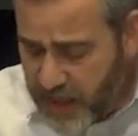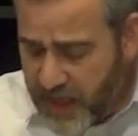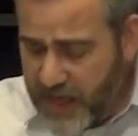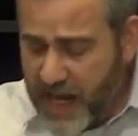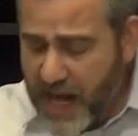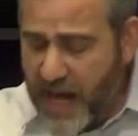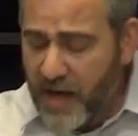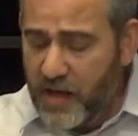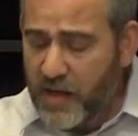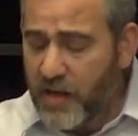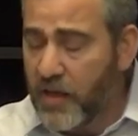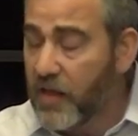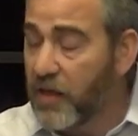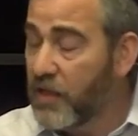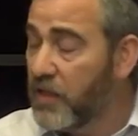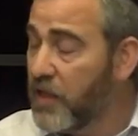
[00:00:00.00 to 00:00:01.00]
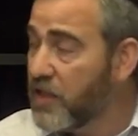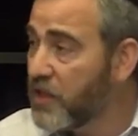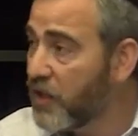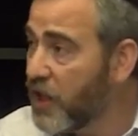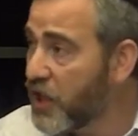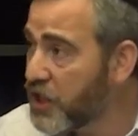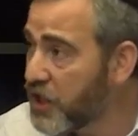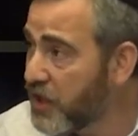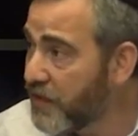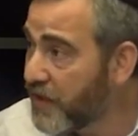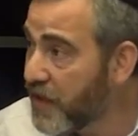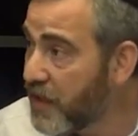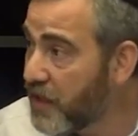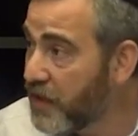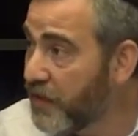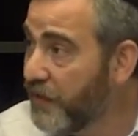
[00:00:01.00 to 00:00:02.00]
Chanukah is a Lashon of
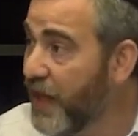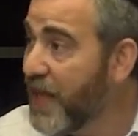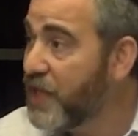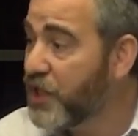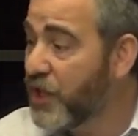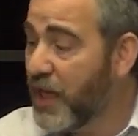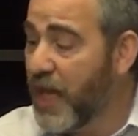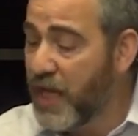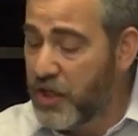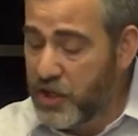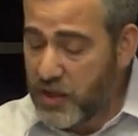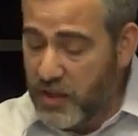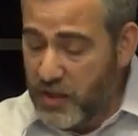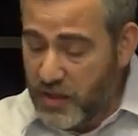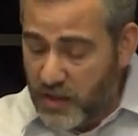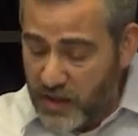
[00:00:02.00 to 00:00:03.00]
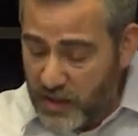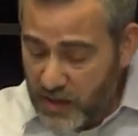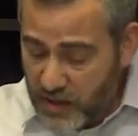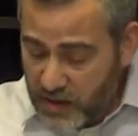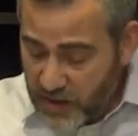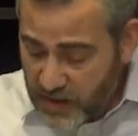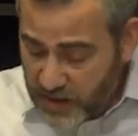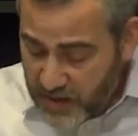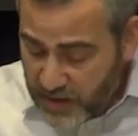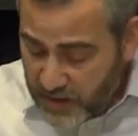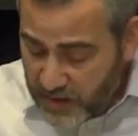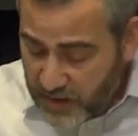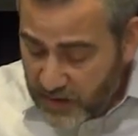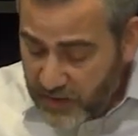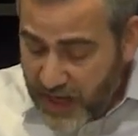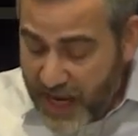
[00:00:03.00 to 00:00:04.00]
Chinuch of education,
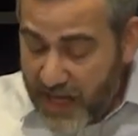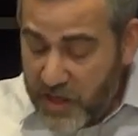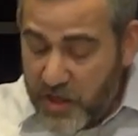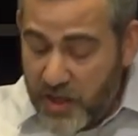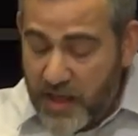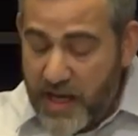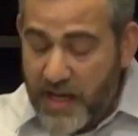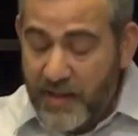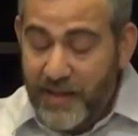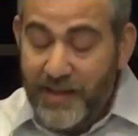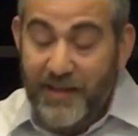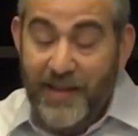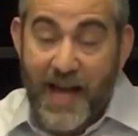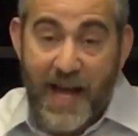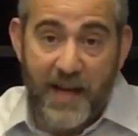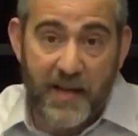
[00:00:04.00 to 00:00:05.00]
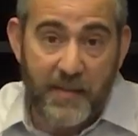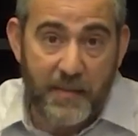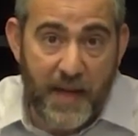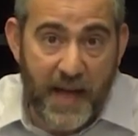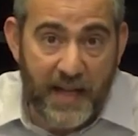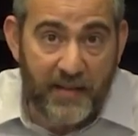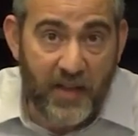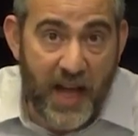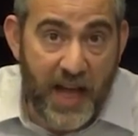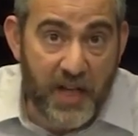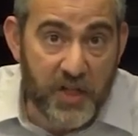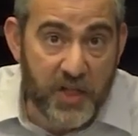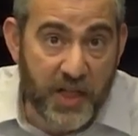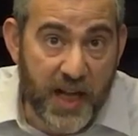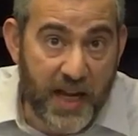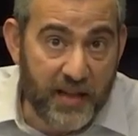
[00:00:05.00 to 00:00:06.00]
to educate the Ketanim and to
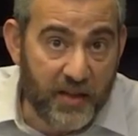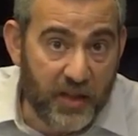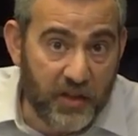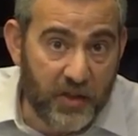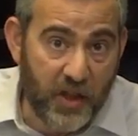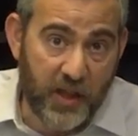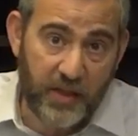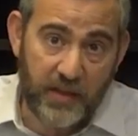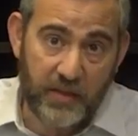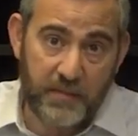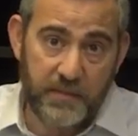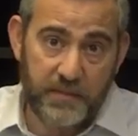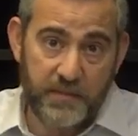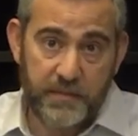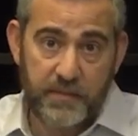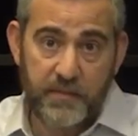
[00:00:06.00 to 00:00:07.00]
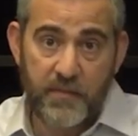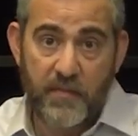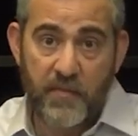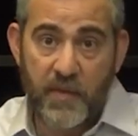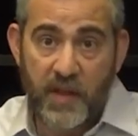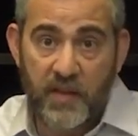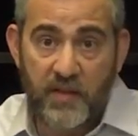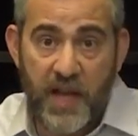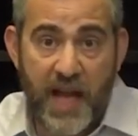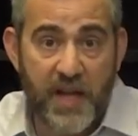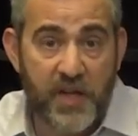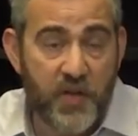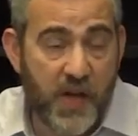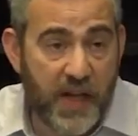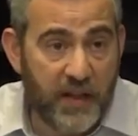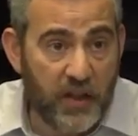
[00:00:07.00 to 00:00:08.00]
educate the Gedolim, to
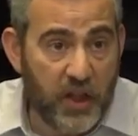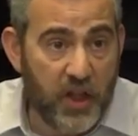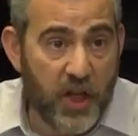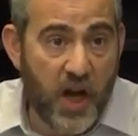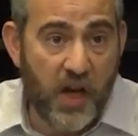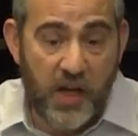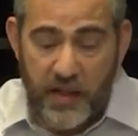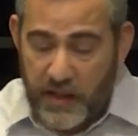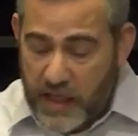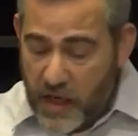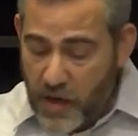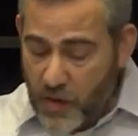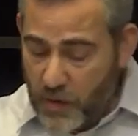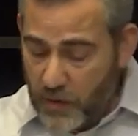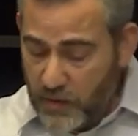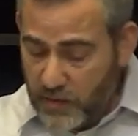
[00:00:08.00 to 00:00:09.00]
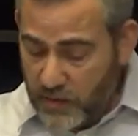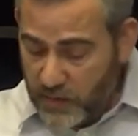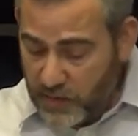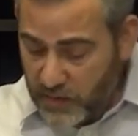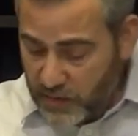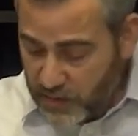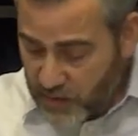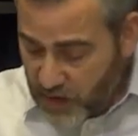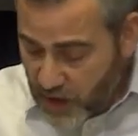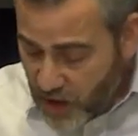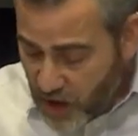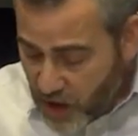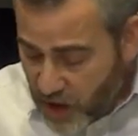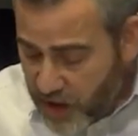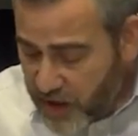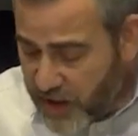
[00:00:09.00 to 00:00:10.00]
educate the young and the old.
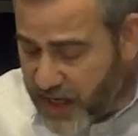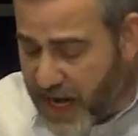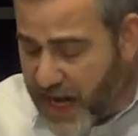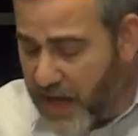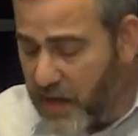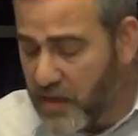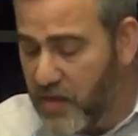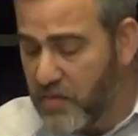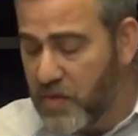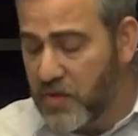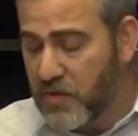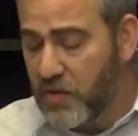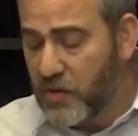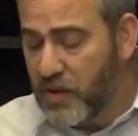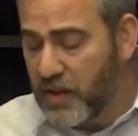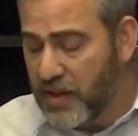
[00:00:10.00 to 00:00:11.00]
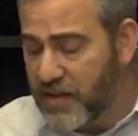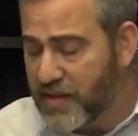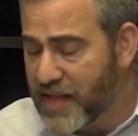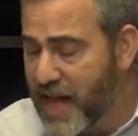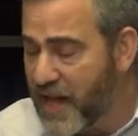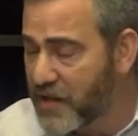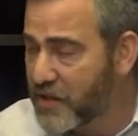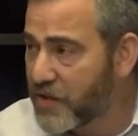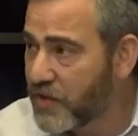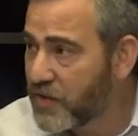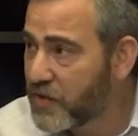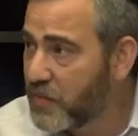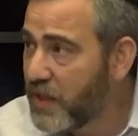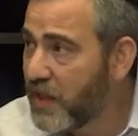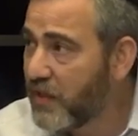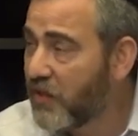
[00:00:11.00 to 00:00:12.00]
Oy Chanukah Mesugulis
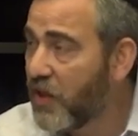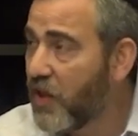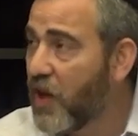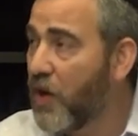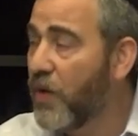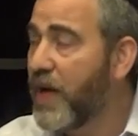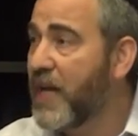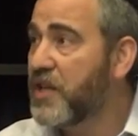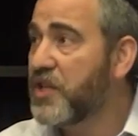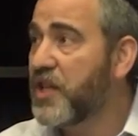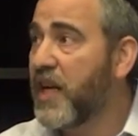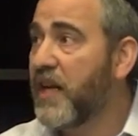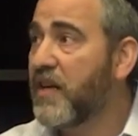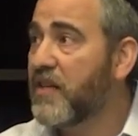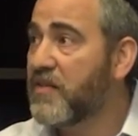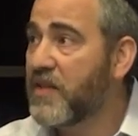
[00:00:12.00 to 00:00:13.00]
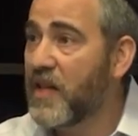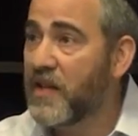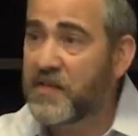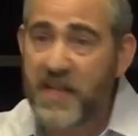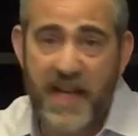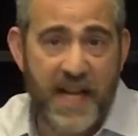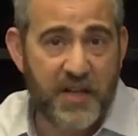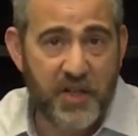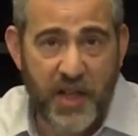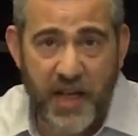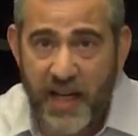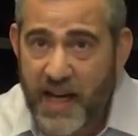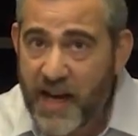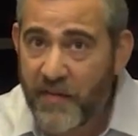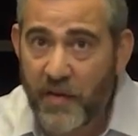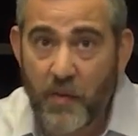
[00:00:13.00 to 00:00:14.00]
Chachus. We need to know and educate ourselves and
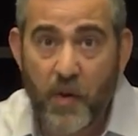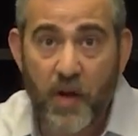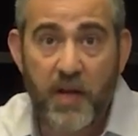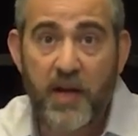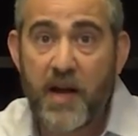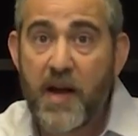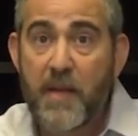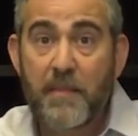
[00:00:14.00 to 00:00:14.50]
educate everyone.